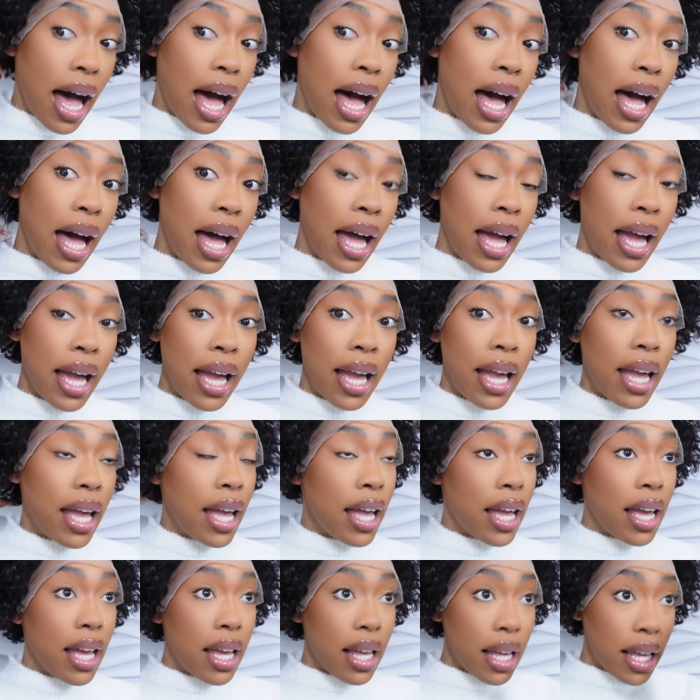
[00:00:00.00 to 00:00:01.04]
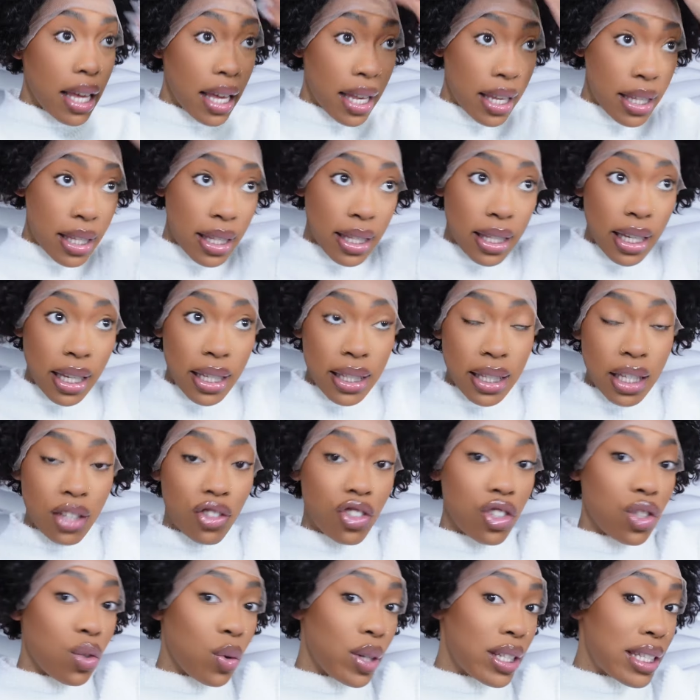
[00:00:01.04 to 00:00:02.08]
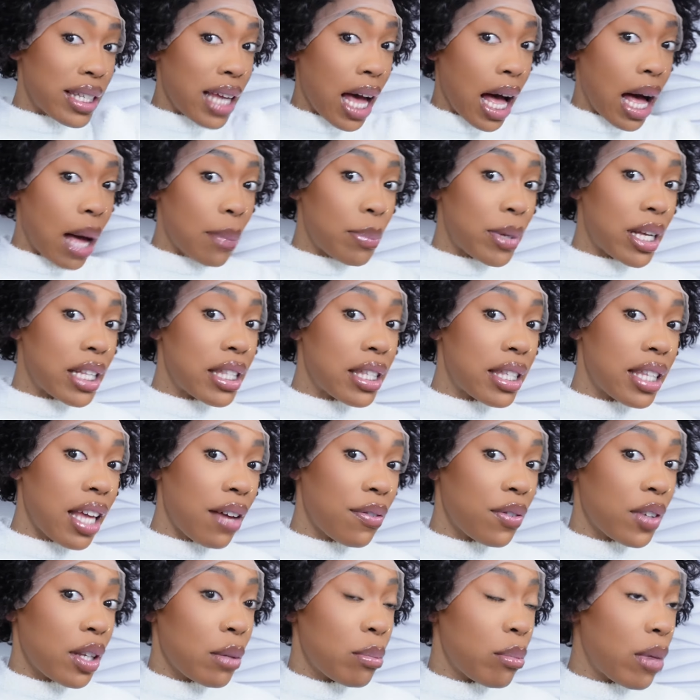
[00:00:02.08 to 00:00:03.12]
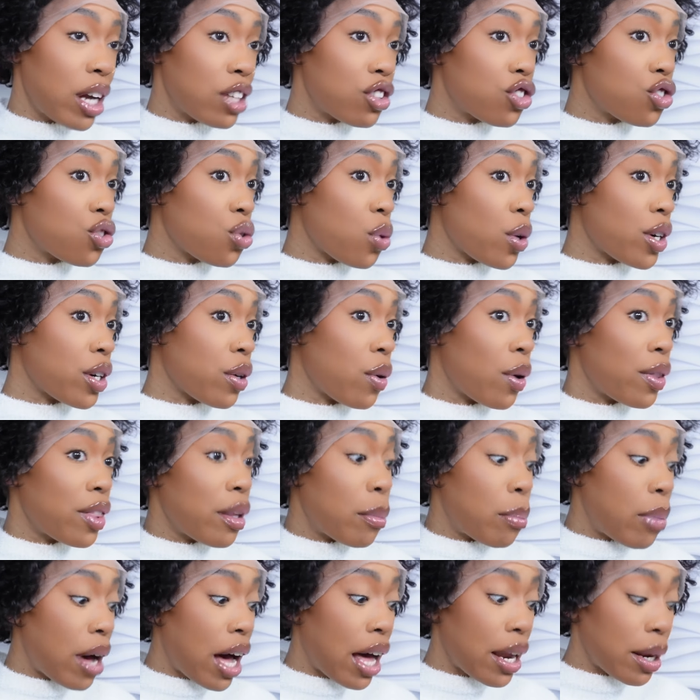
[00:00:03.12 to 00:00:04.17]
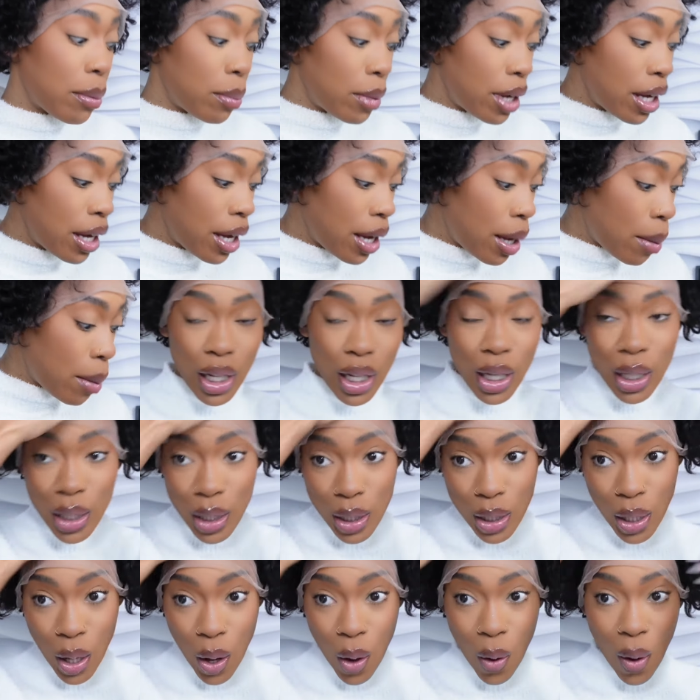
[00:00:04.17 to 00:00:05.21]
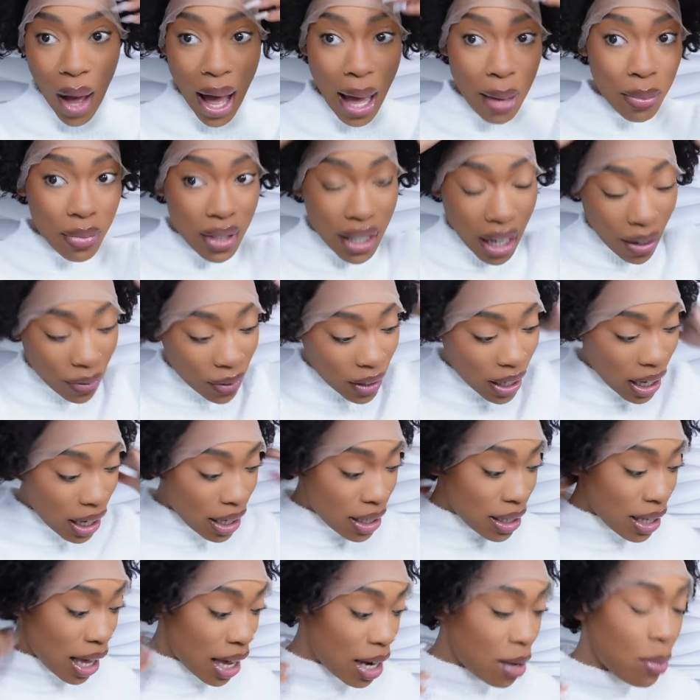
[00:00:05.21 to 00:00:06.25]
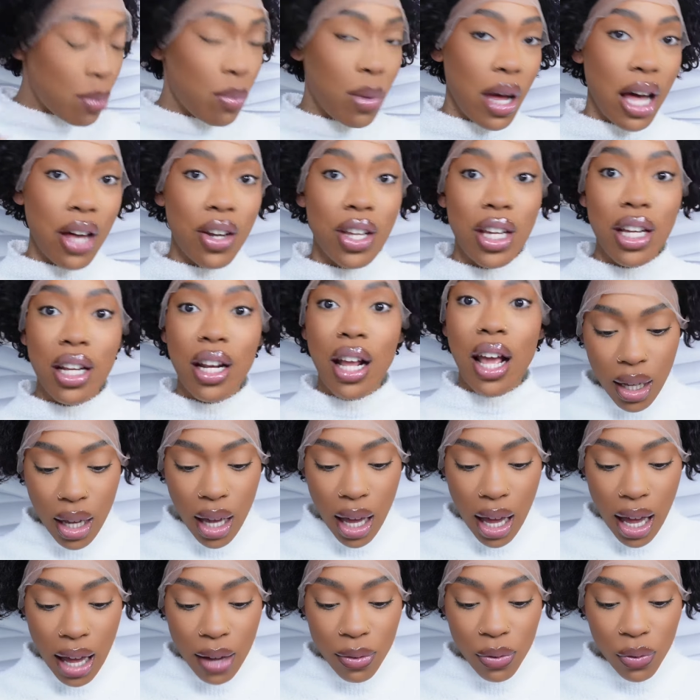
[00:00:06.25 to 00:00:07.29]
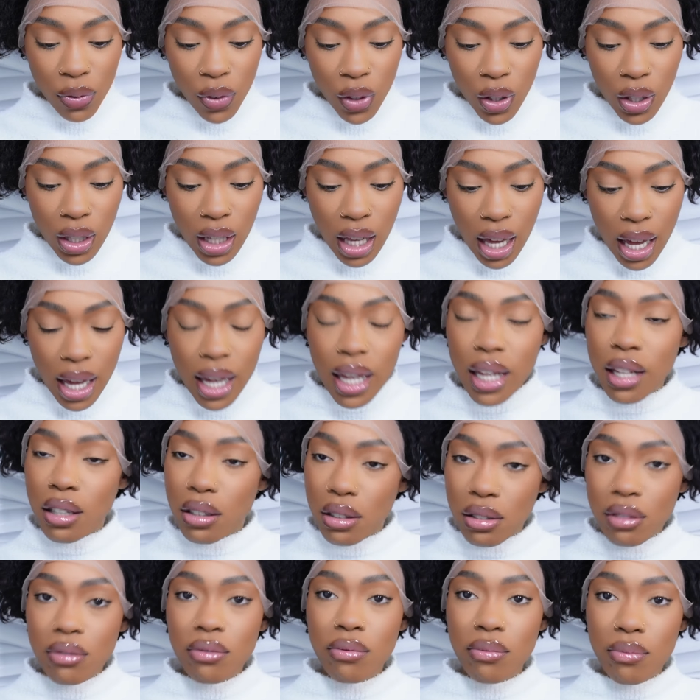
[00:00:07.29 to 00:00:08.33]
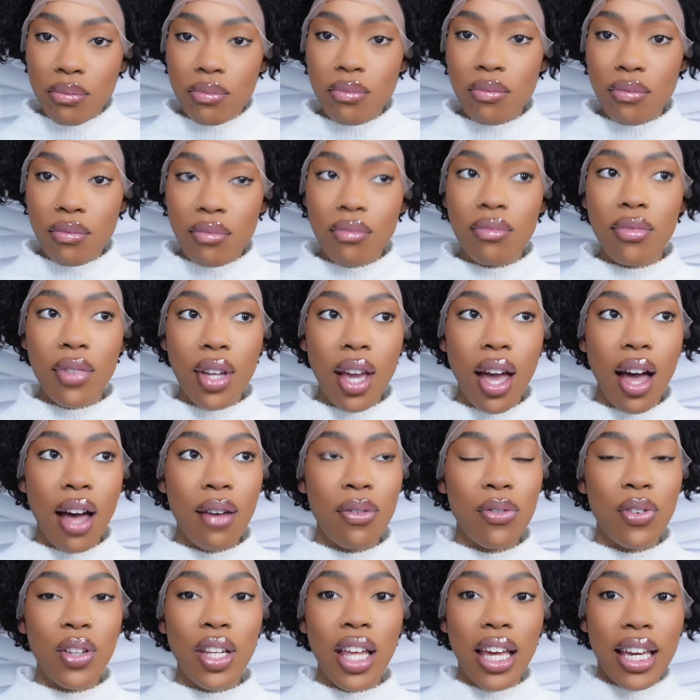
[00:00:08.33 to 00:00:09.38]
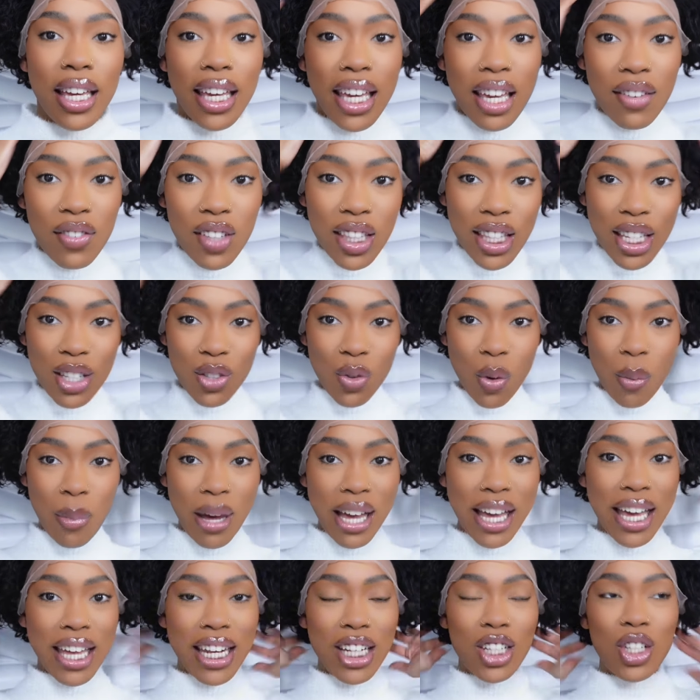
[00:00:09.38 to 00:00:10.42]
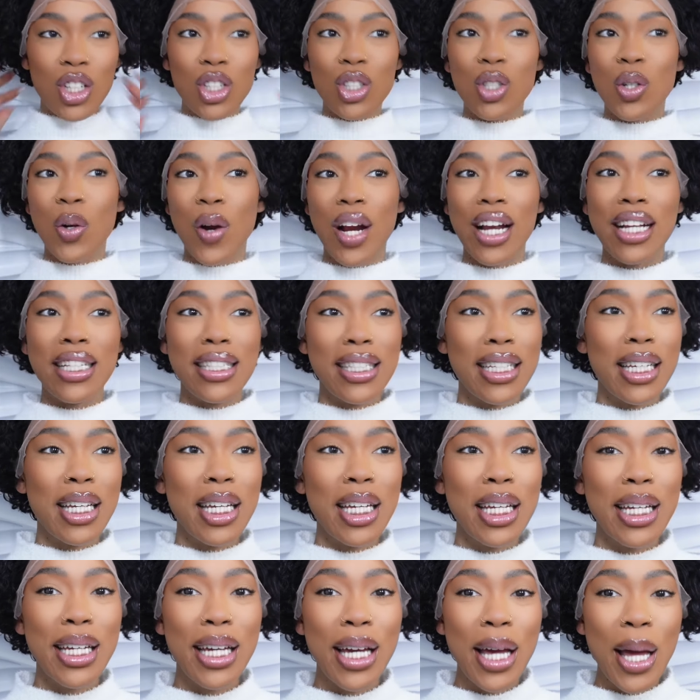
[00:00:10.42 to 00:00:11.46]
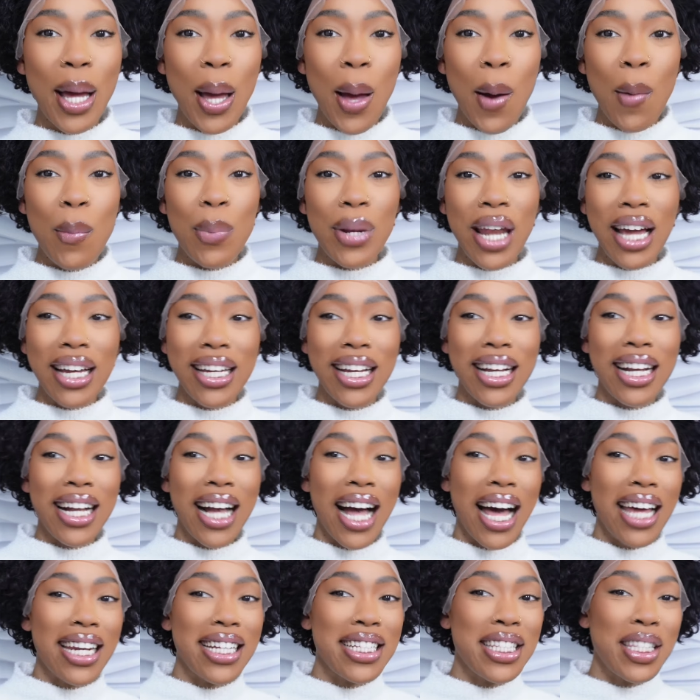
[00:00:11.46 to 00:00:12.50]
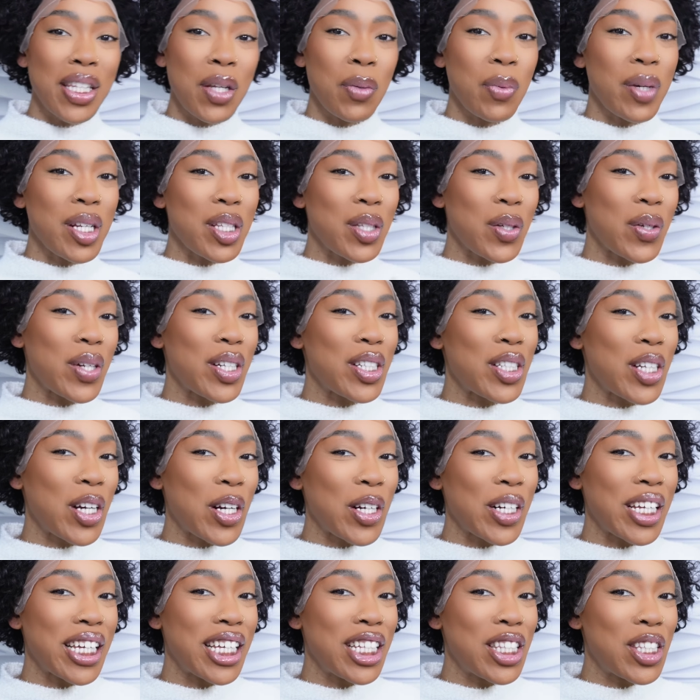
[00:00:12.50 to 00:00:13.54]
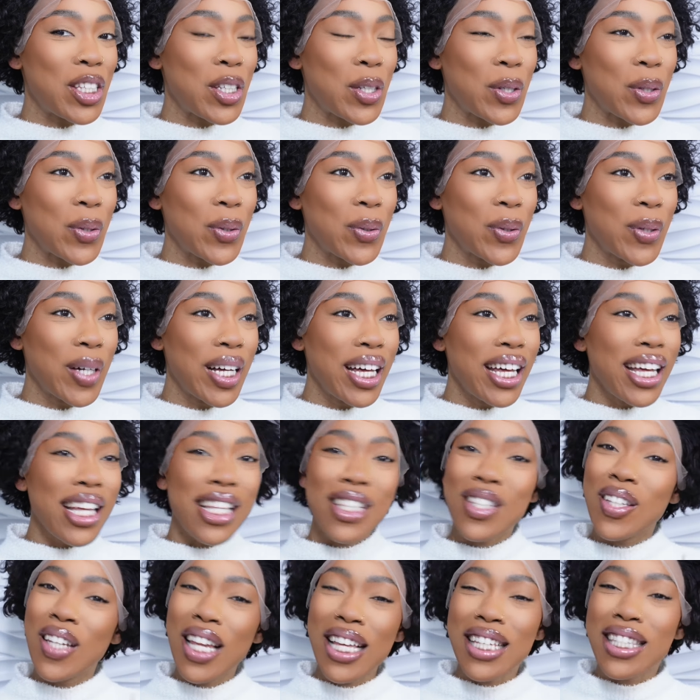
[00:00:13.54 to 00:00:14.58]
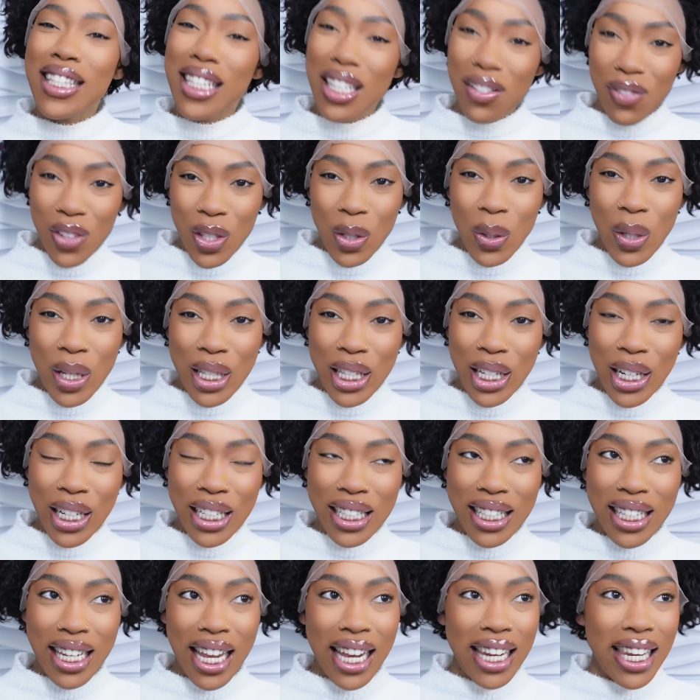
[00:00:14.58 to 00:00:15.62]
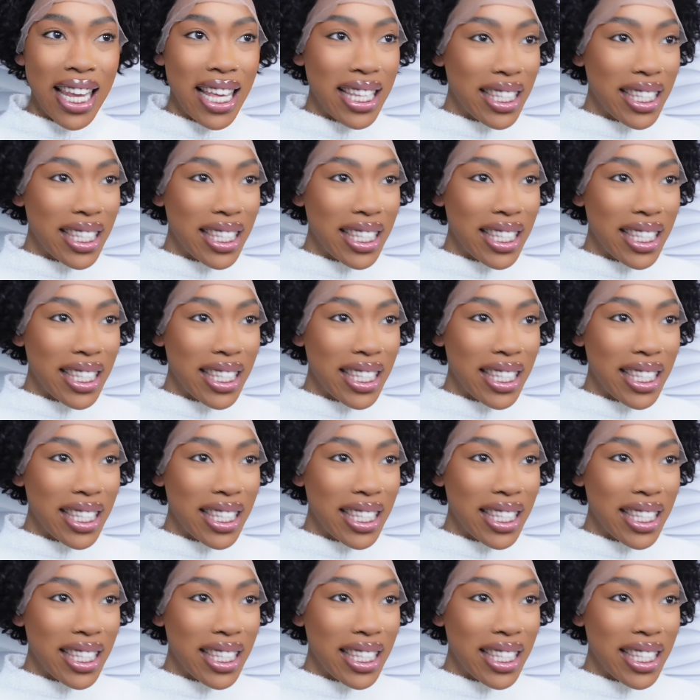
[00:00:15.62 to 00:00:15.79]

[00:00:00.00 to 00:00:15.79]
It is 6 inches on top. It's definitely much shorter on the bottom. So I'm definitely excited about it. I feel like I feel like even this on my head, it looks crazy, but I can kind of see what it's going to turn into. So let's see if it's going to turn into that.